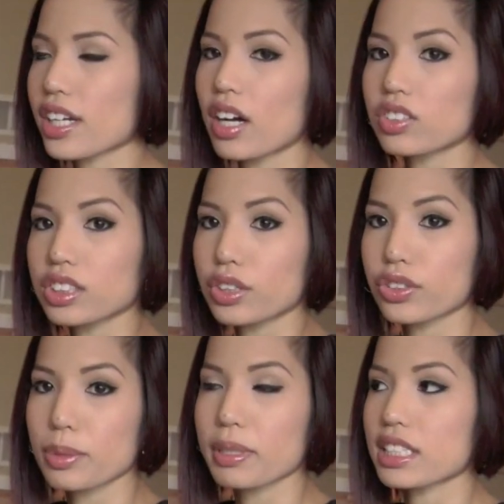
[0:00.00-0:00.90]
Our couch is in
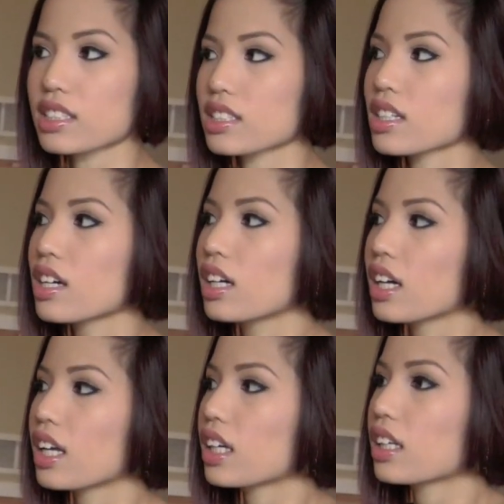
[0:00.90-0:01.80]
three pieces,
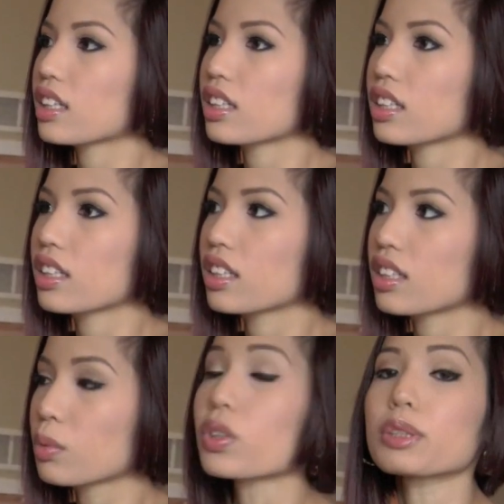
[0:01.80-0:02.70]
and
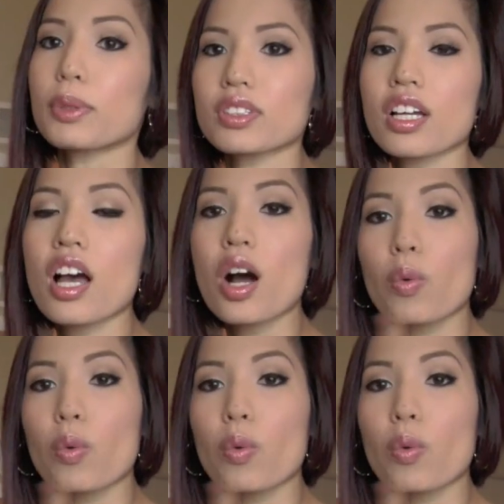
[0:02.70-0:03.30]
well, it's well,